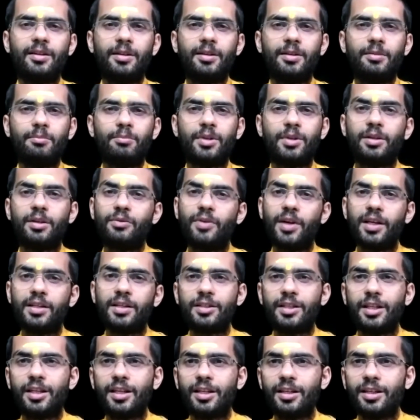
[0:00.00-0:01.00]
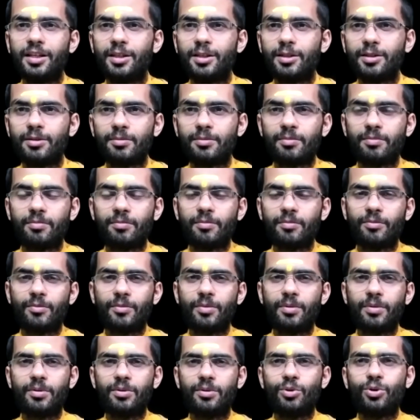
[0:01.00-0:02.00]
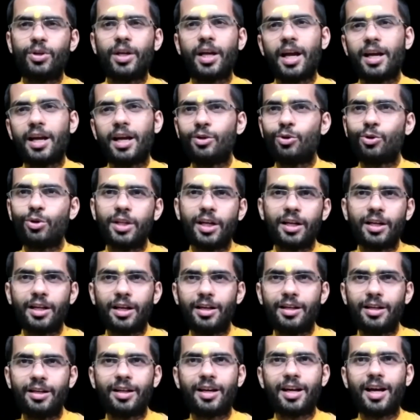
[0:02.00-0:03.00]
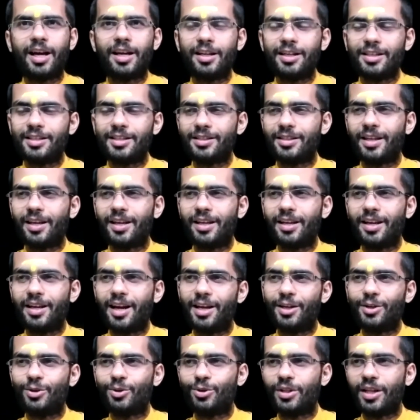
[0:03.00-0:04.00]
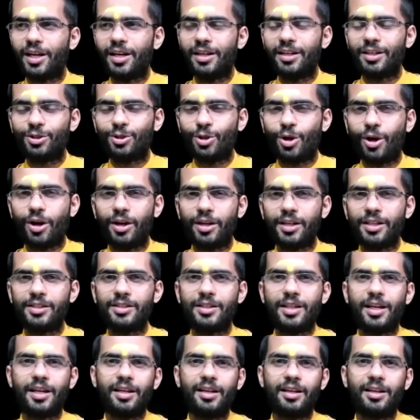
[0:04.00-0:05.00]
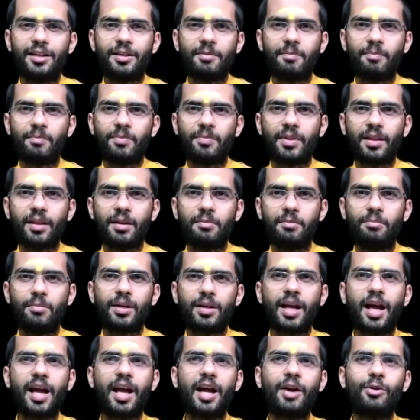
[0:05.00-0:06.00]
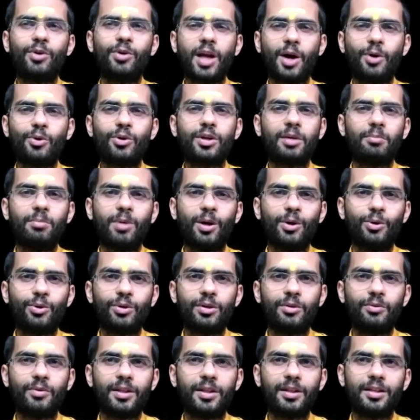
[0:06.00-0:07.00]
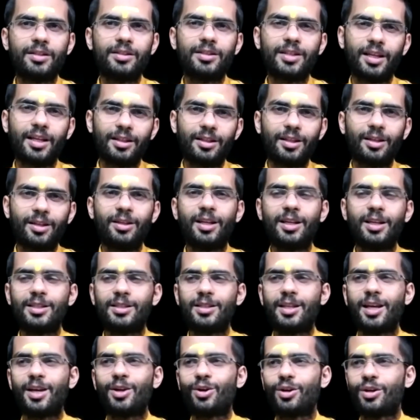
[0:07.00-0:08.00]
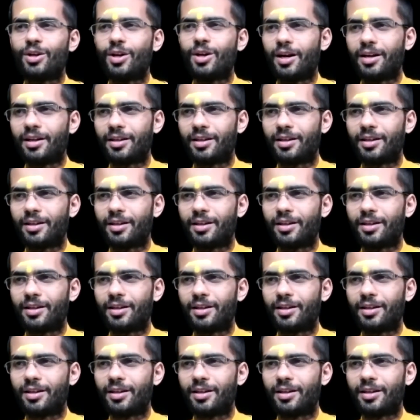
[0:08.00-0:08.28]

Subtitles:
But if I say, okay, I know that ahankara is there, I know that thought is there, but I have doubt about whether Chaitanya is there or not.